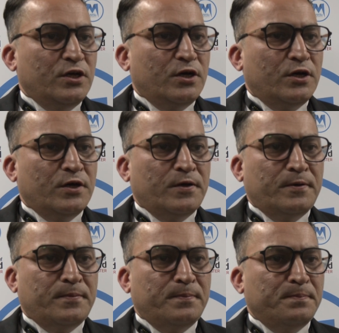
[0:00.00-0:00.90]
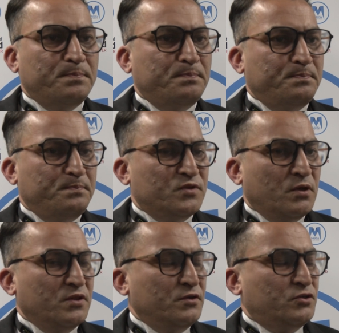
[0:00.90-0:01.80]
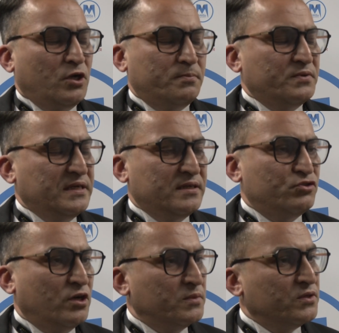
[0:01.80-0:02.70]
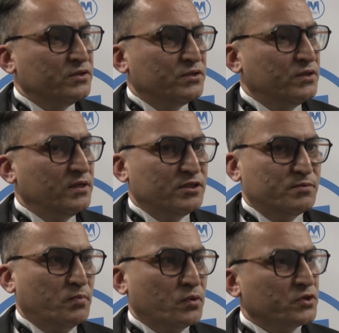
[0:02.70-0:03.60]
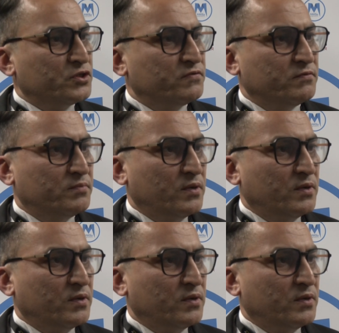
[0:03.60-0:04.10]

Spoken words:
some of the top-rated dramas, sports from